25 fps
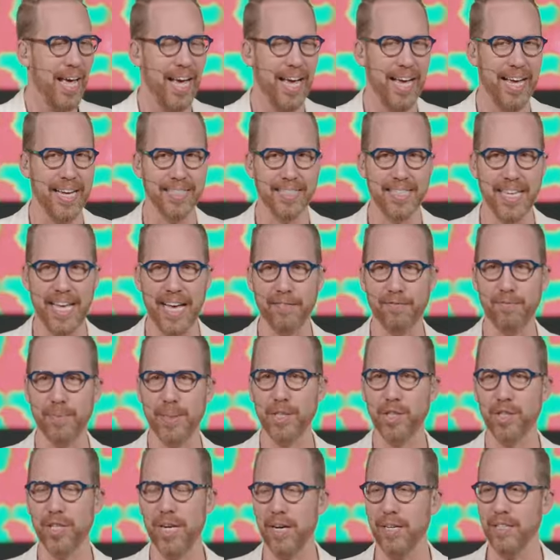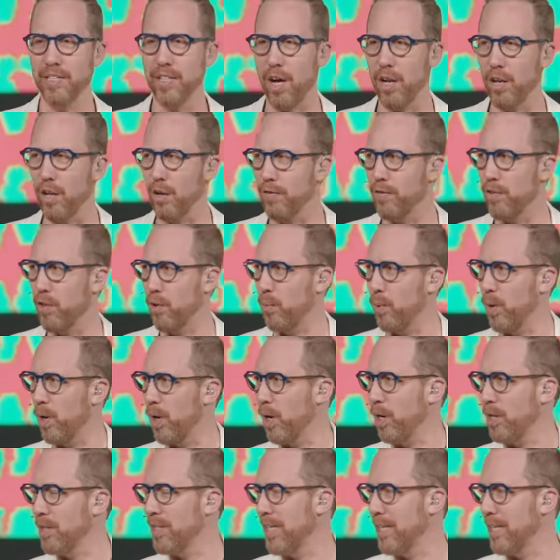and they have missionaries all over the world.